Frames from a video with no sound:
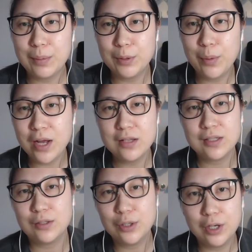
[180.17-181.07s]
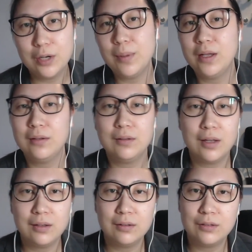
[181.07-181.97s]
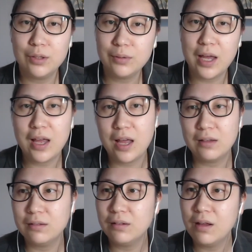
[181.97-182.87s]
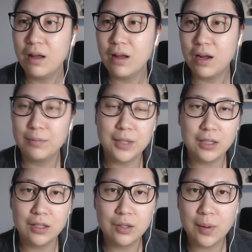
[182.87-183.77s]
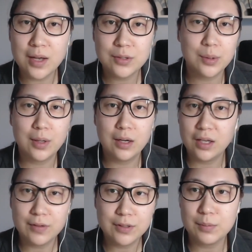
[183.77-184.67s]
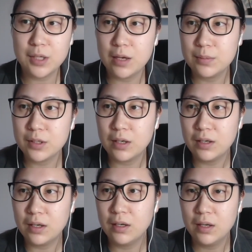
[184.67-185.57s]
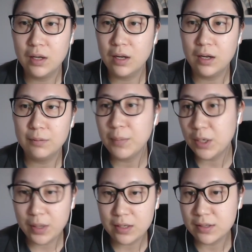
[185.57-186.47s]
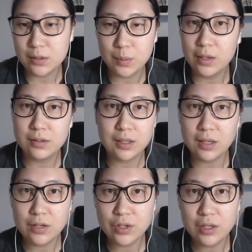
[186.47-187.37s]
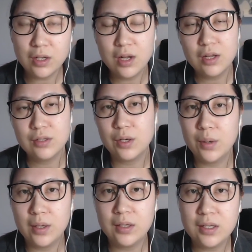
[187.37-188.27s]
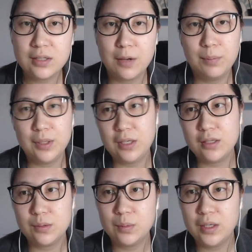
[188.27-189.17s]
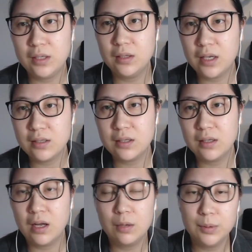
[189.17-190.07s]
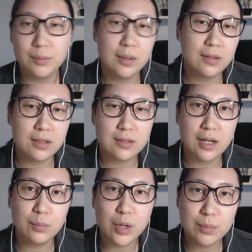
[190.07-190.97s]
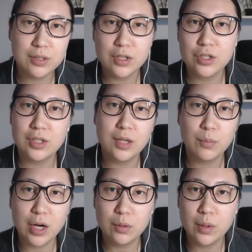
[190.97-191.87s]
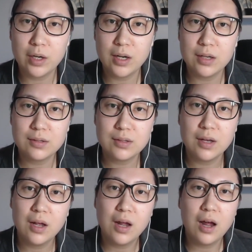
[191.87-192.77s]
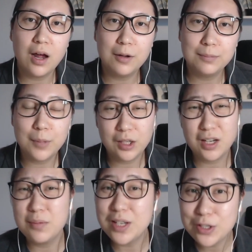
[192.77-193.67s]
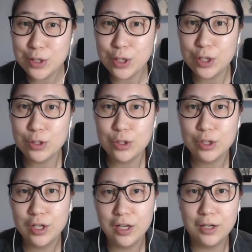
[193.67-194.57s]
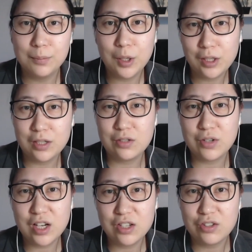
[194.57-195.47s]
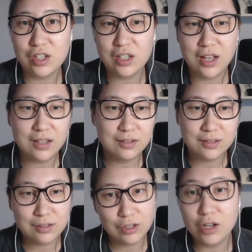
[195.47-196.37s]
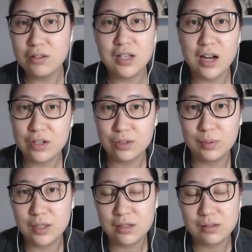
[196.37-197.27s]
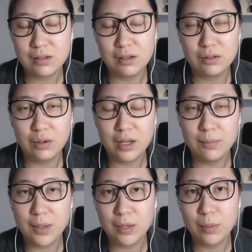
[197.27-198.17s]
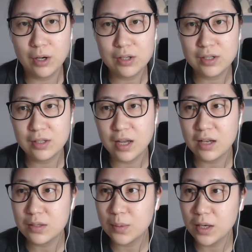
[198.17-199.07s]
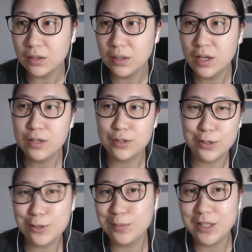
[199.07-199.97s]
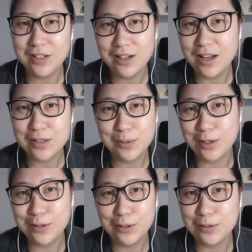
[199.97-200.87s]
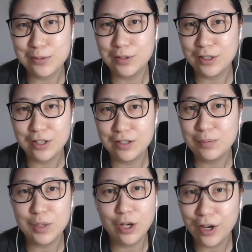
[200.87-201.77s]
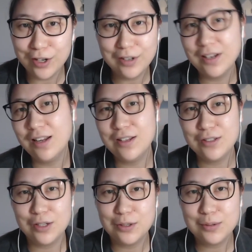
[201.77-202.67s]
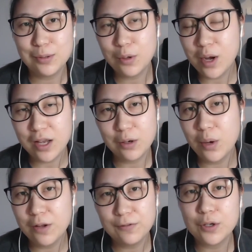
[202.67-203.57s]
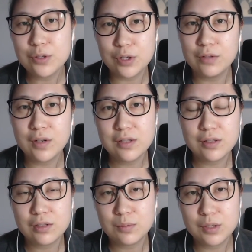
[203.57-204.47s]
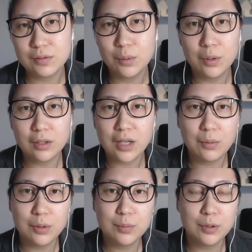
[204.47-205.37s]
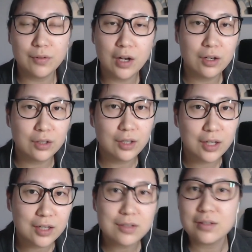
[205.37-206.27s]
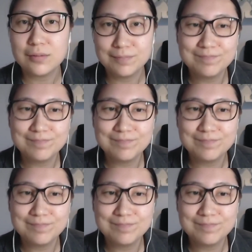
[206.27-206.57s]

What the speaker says: up their brands in Europe and UK and in the US, or even sometimes Middle East as well as in Asia. So in these companies, we like to help them with things like brand positioning, brand awareness, market research, marketing strategy, and content actually plays a quite big part in that as well. Social media, as we all know, is really good. PR too. So quite full service in terms of the work that we provide our clients.